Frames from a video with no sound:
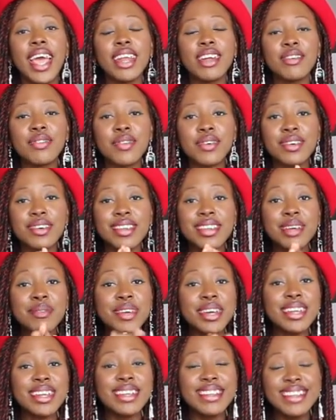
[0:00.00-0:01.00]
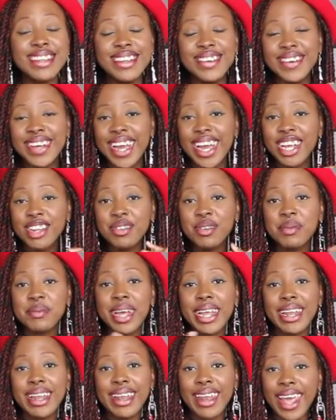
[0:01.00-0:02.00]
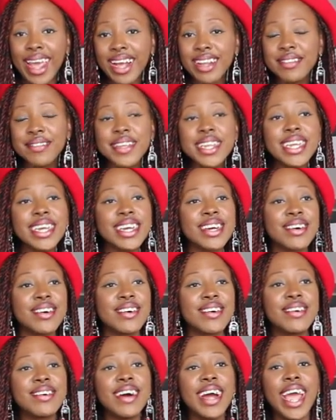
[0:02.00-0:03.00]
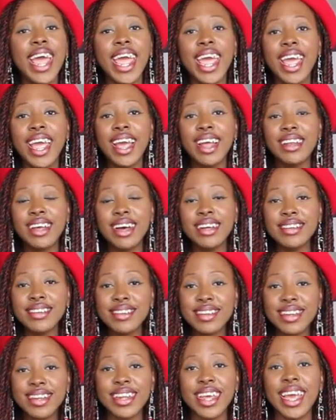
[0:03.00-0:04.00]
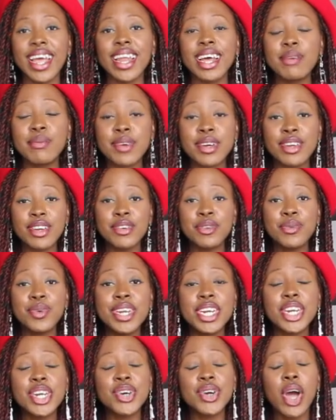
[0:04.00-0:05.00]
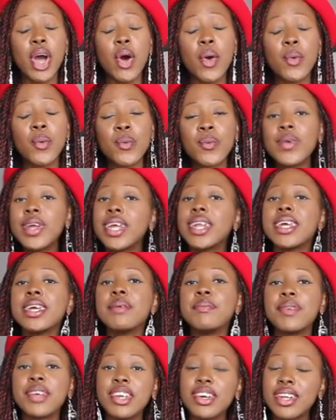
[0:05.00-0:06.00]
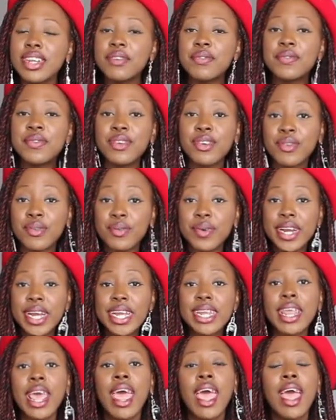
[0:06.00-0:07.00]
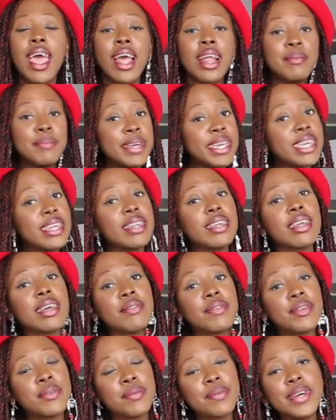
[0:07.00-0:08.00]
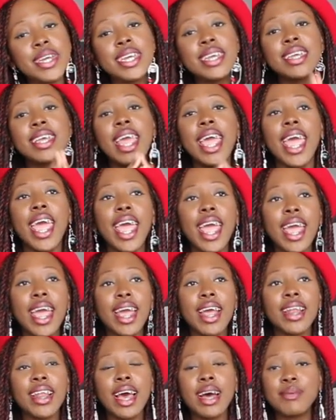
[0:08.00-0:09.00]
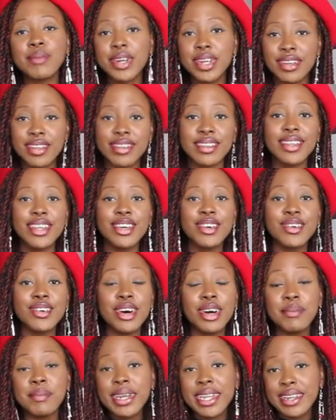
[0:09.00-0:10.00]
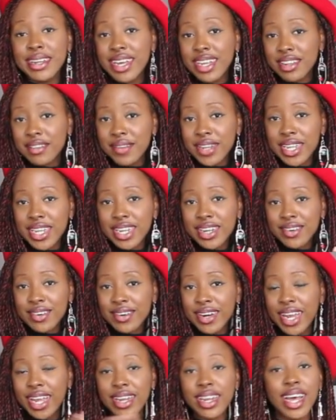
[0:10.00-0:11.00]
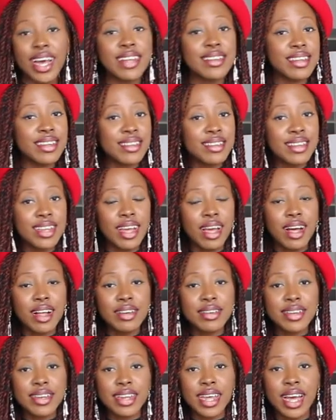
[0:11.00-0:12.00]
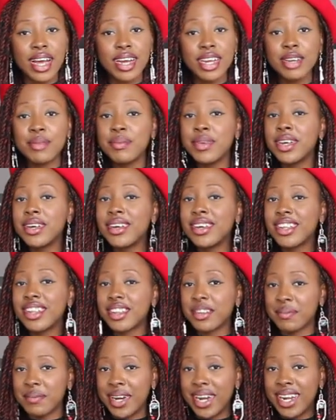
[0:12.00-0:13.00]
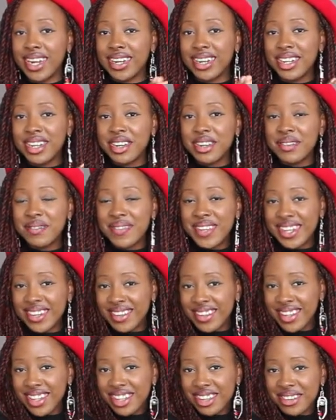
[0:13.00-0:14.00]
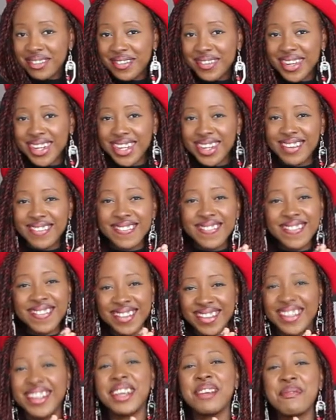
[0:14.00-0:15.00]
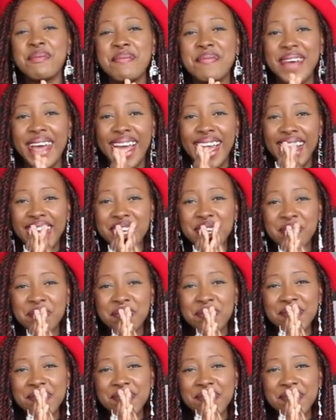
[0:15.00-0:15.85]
And of course I'm gonna see you guys for my next video, and until then I'm gonna wish you a really beautiful, great beginning of the week, and I'm gonna see you on my next video. And as I say all the time, smile because it's free. Bye.